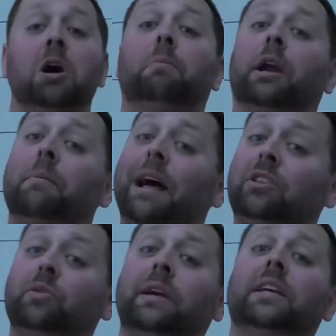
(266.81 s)
but I'm
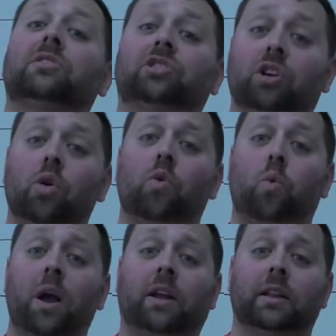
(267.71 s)
not doing it so
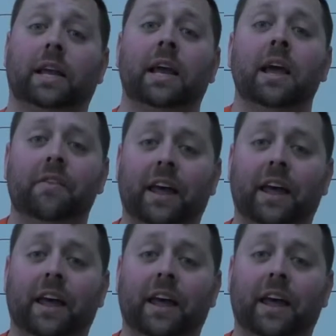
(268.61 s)
quickly